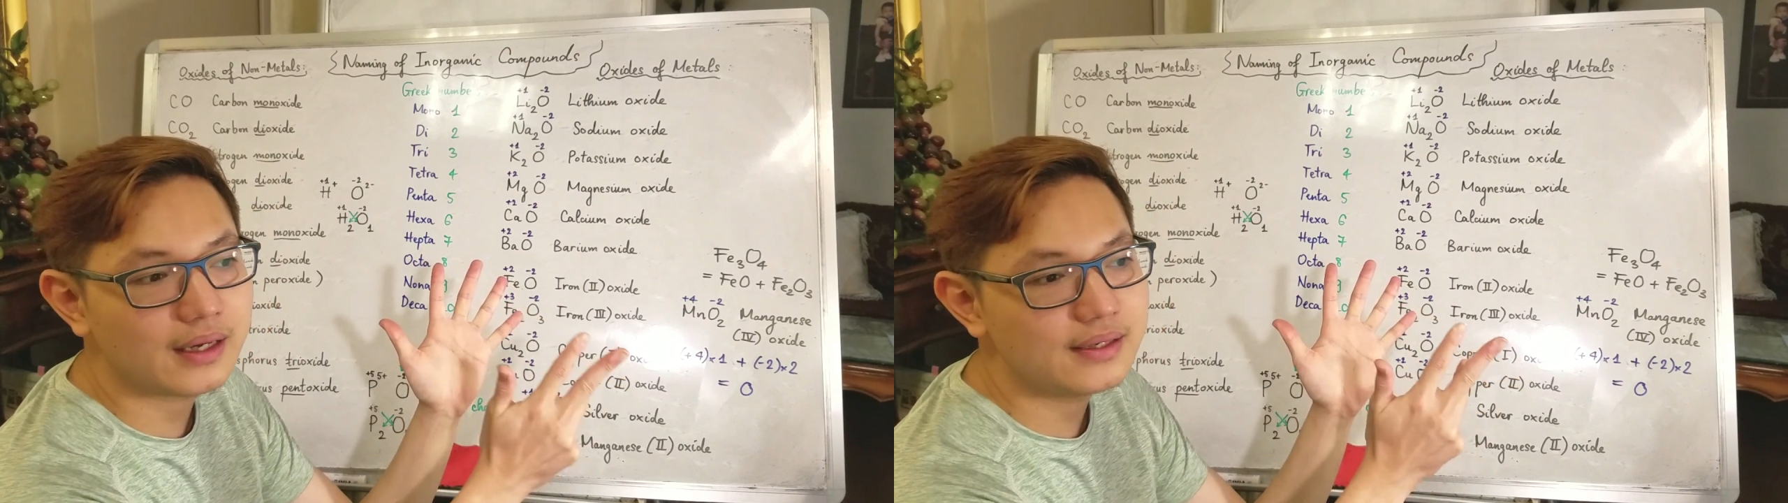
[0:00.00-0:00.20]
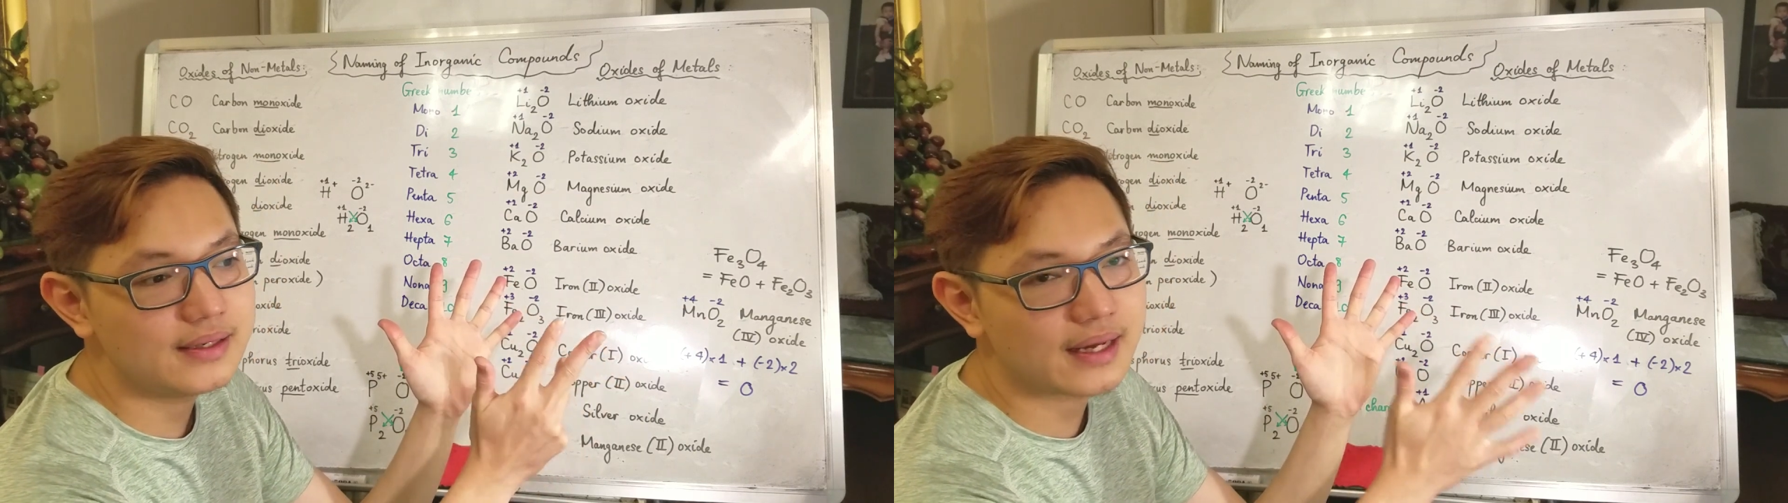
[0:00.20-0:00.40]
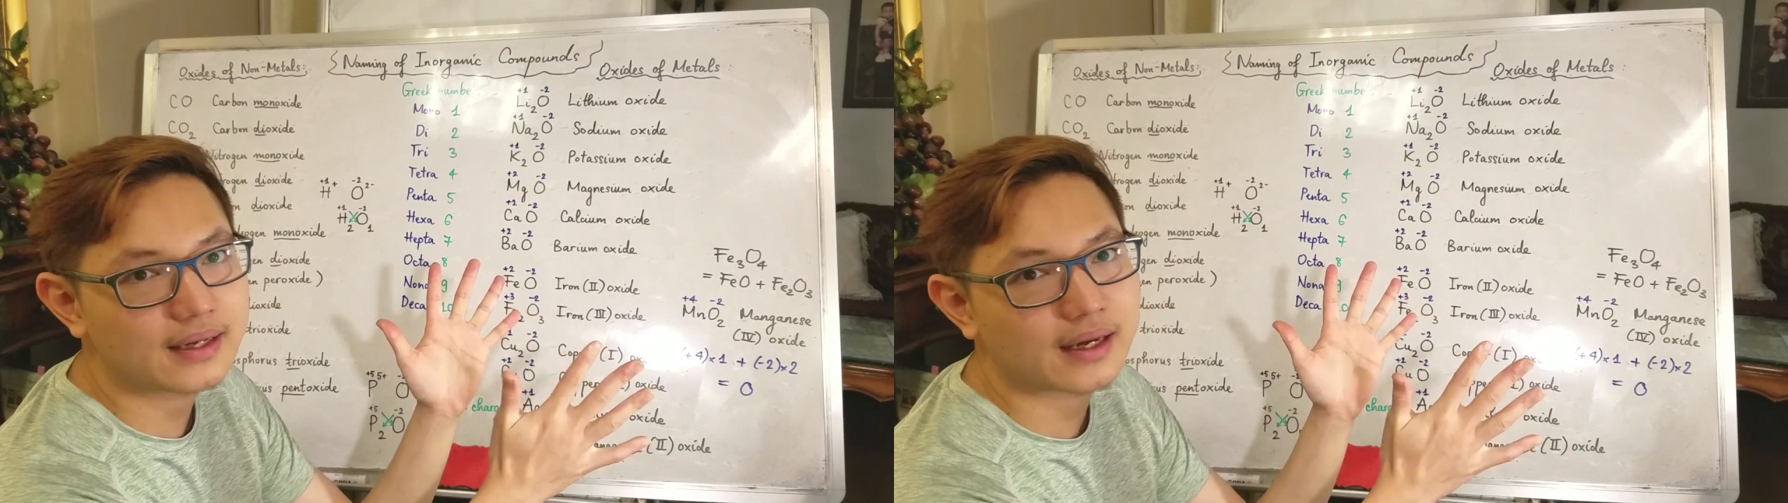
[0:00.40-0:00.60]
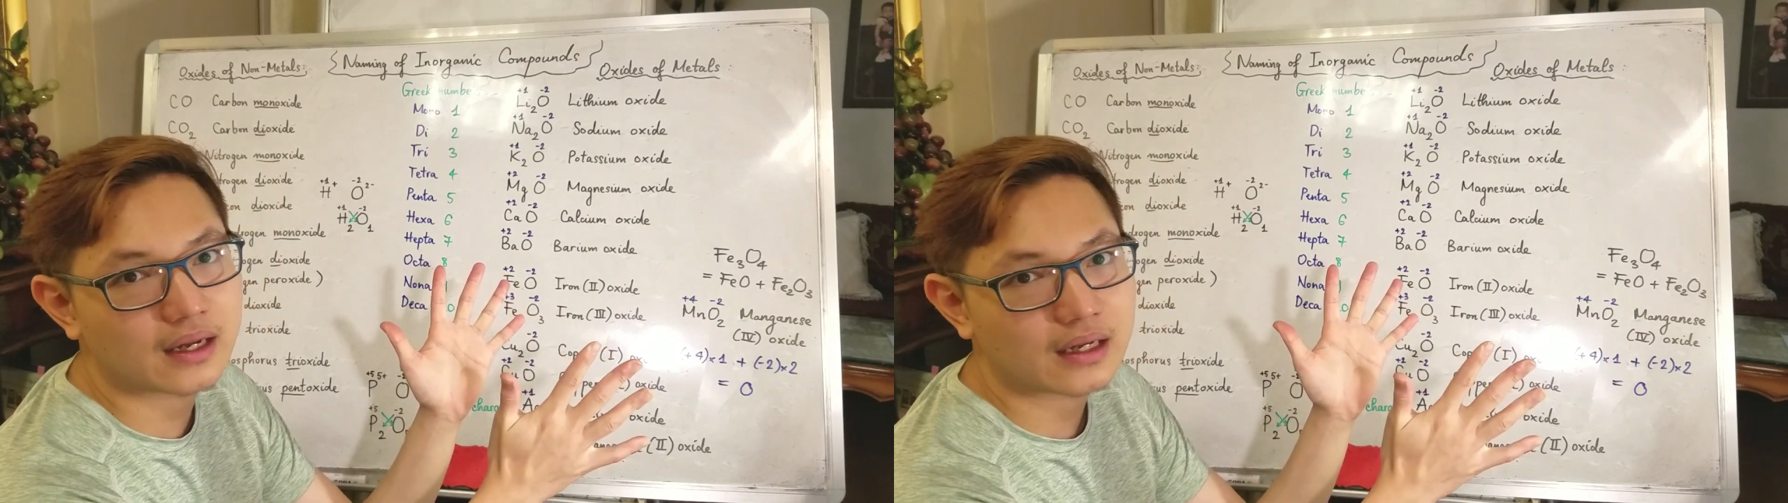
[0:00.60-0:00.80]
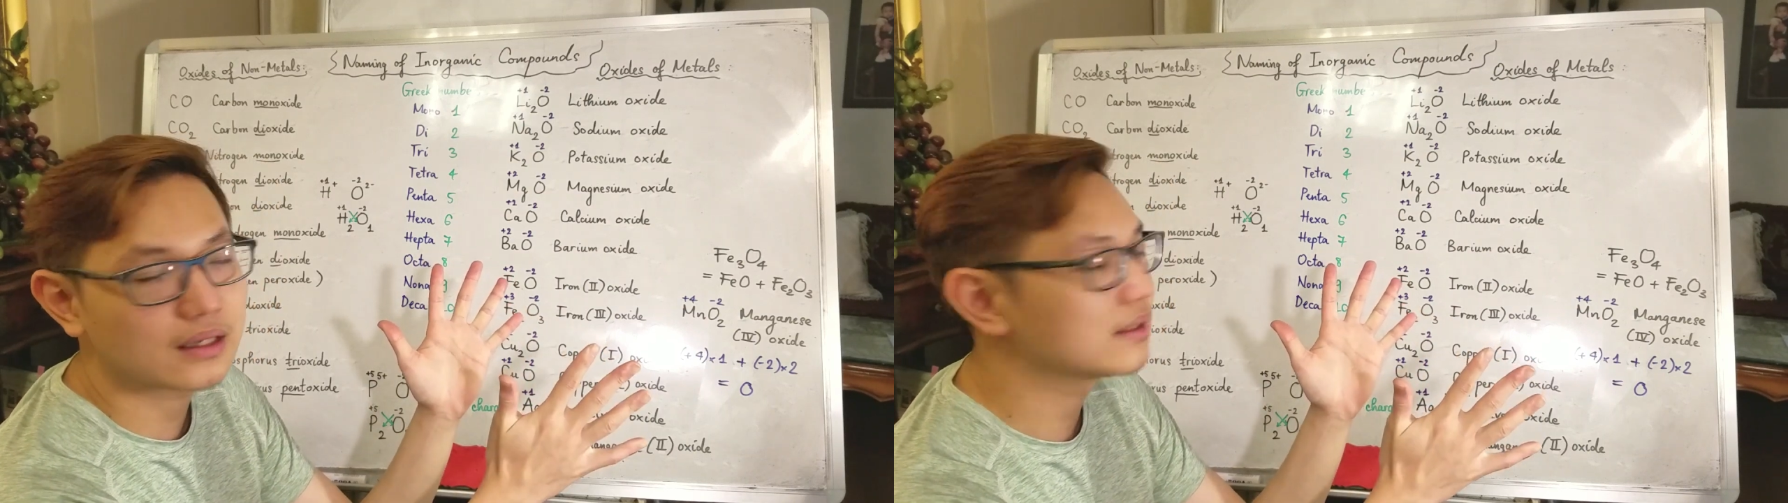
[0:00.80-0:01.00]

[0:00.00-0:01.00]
and deca.